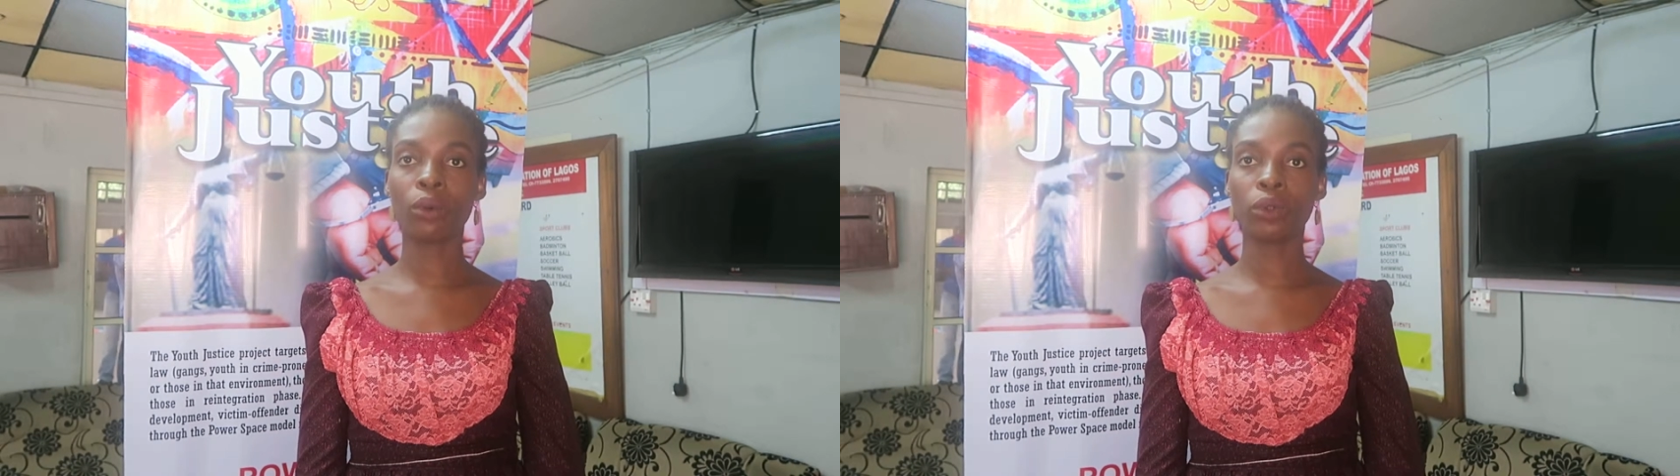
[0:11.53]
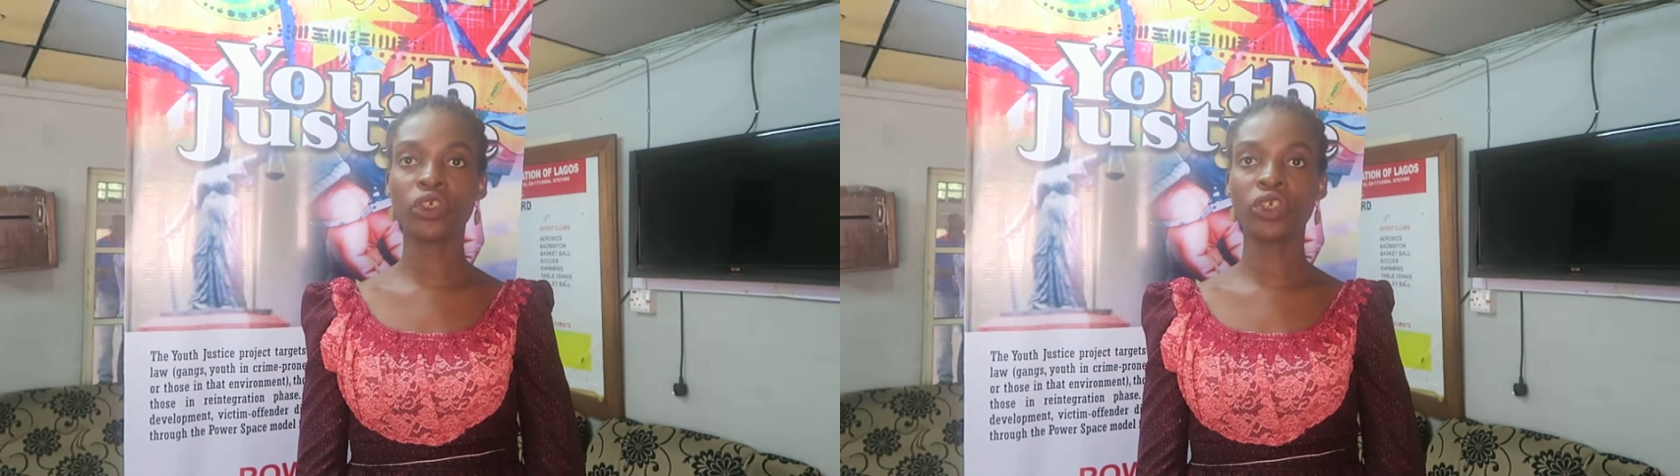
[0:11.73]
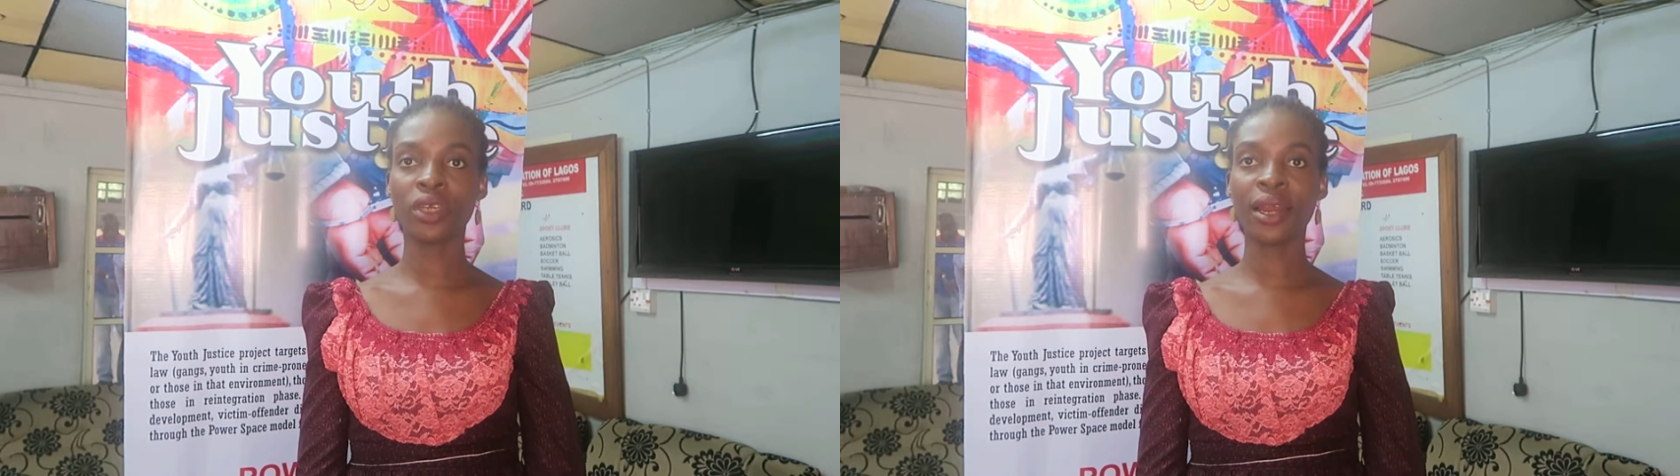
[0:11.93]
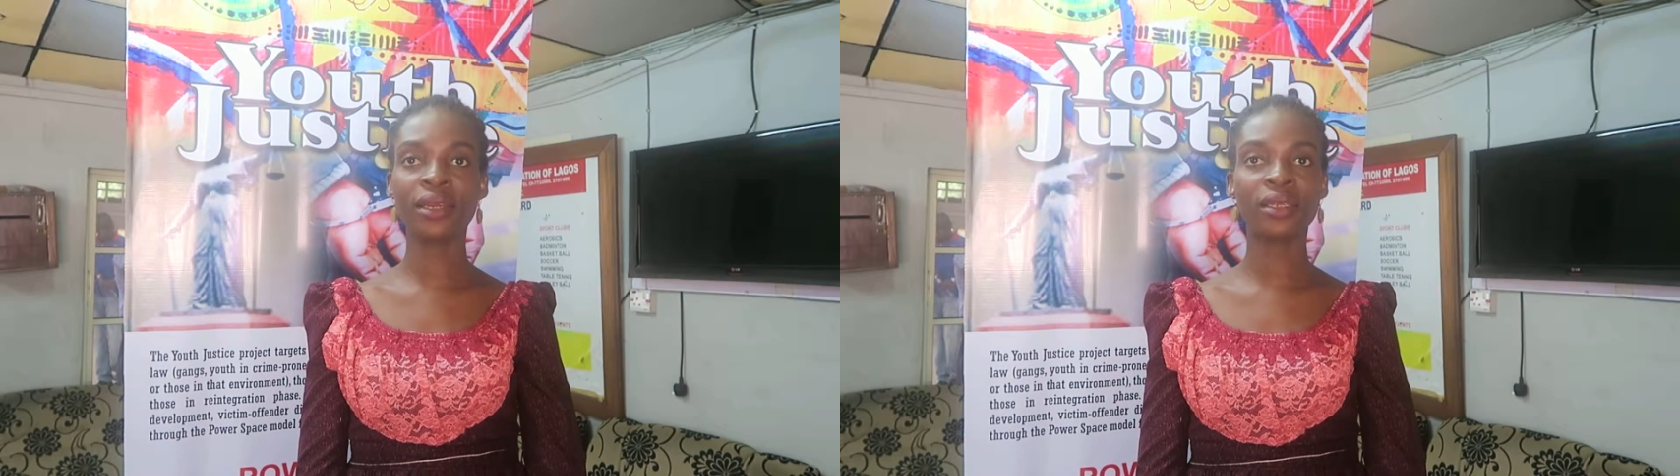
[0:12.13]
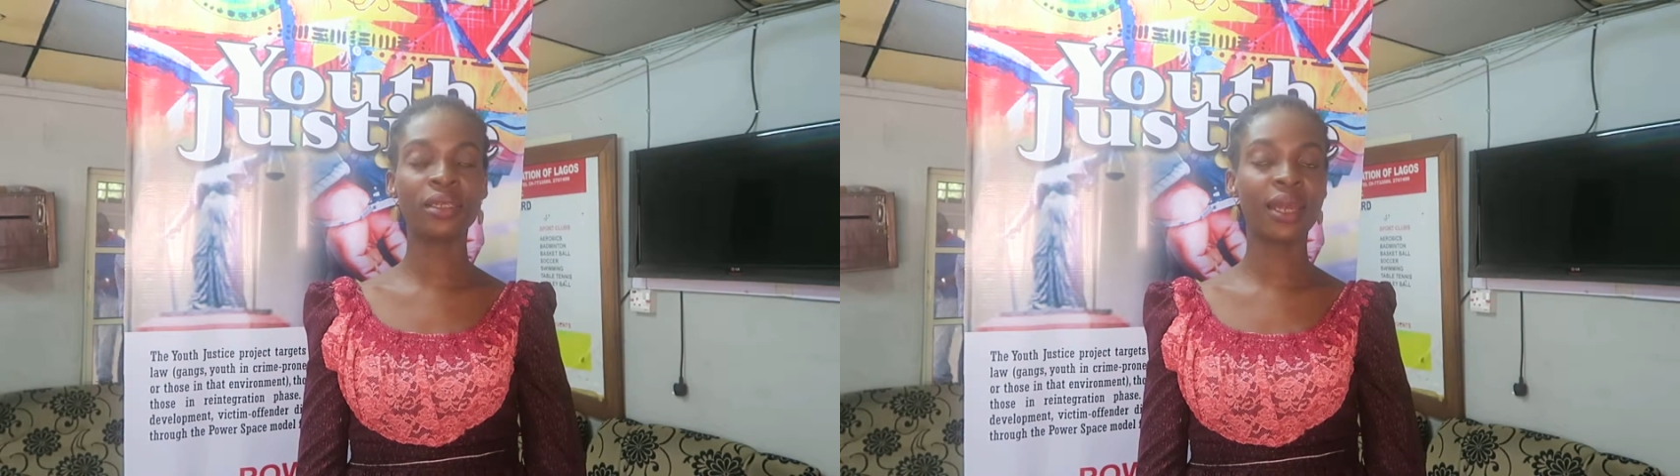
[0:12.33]
I was
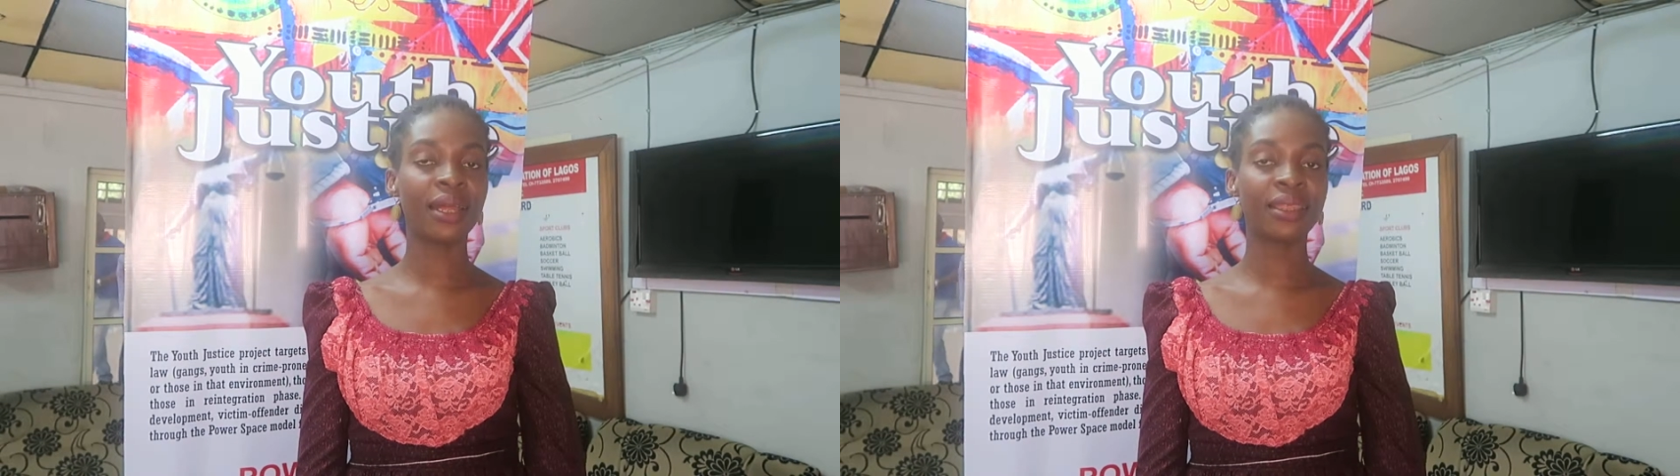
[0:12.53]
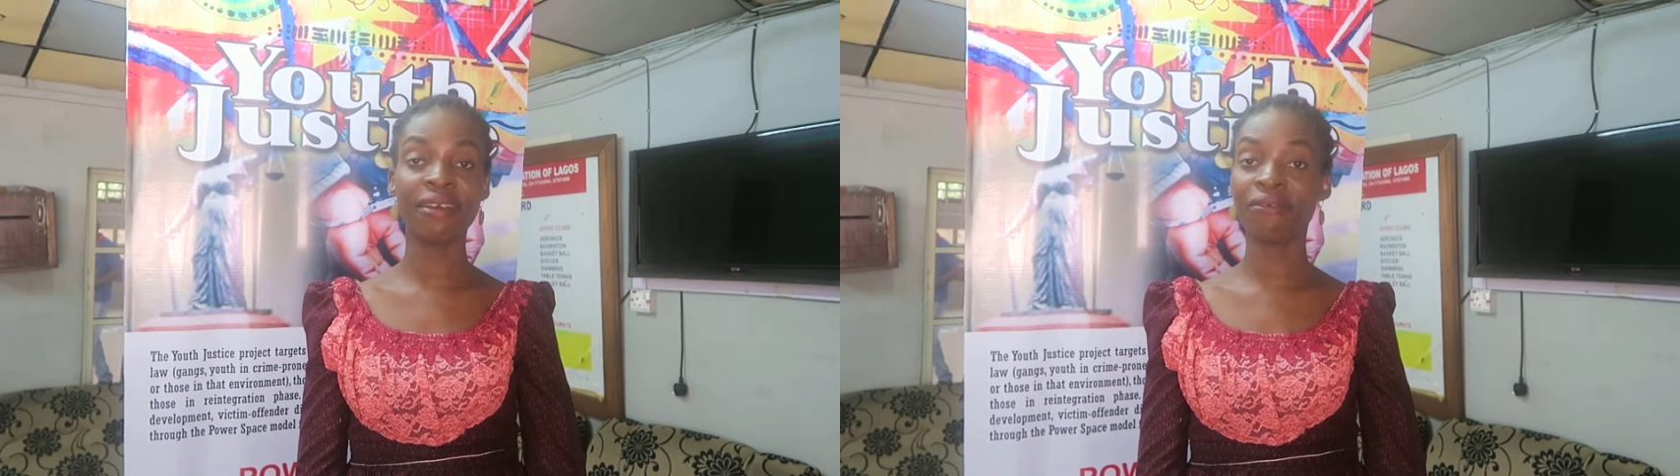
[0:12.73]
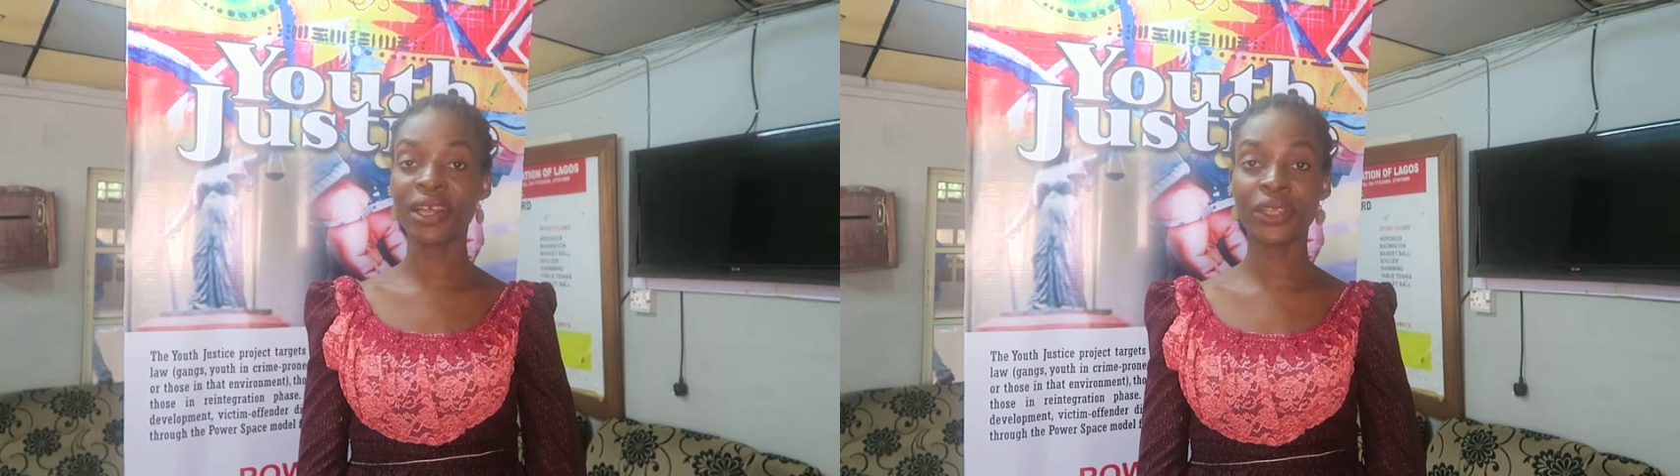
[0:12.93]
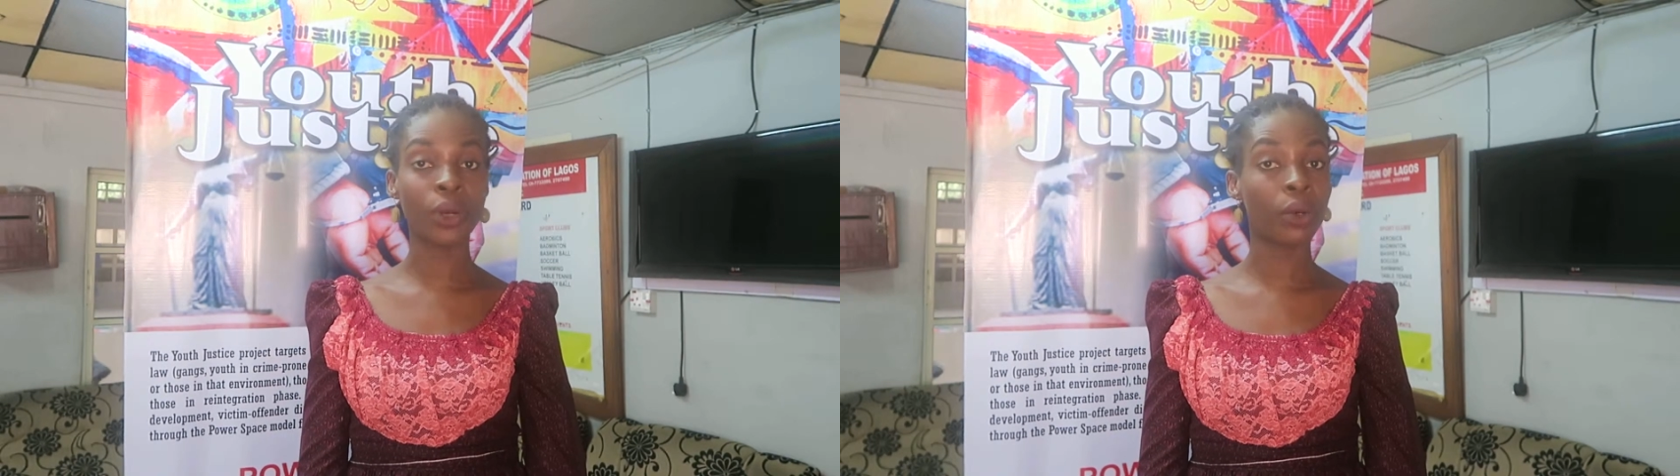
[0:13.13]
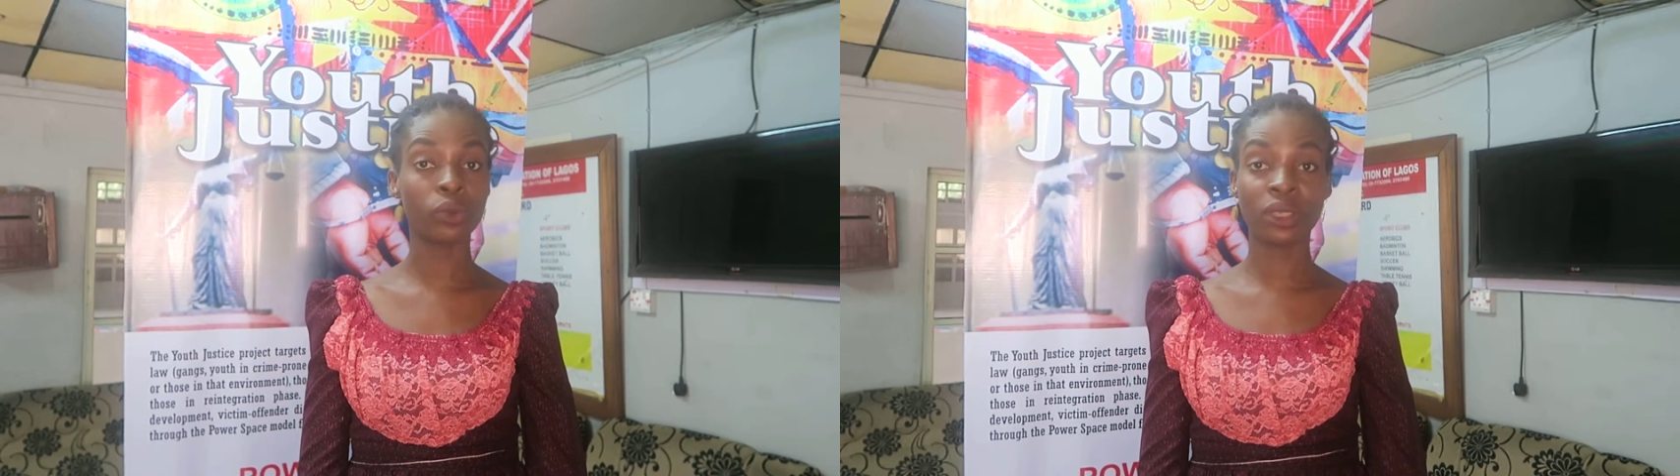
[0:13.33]
shy and never knew I